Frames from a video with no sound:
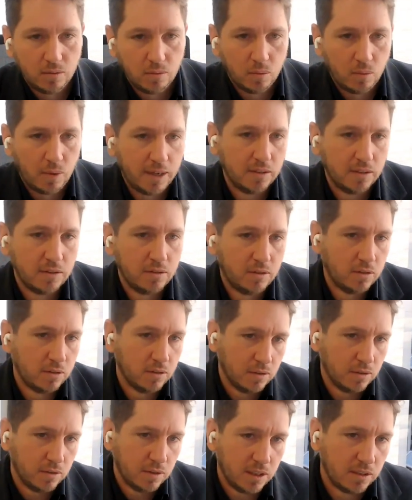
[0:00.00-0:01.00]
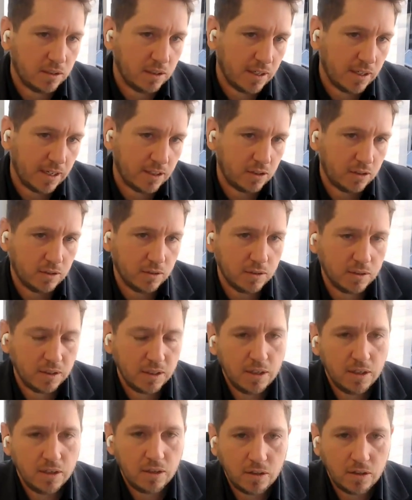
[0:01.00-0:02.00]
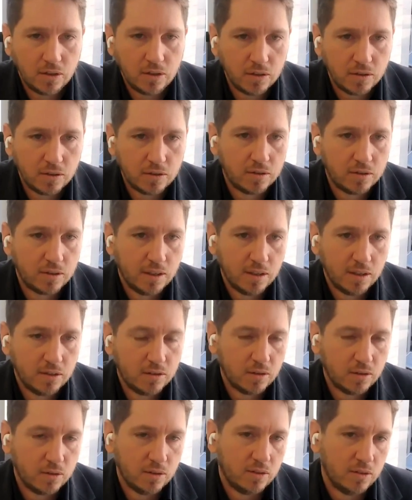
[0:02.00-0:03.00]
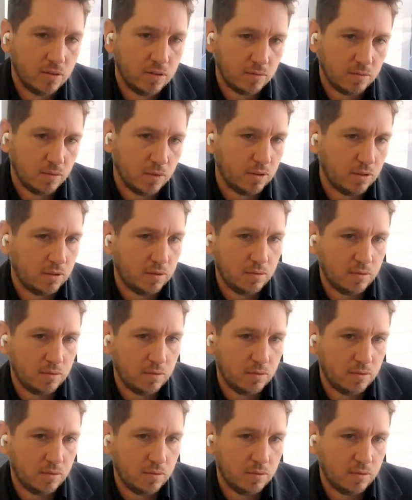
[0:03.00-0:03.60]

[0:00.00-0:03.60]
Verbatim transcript: went to international news sources and was,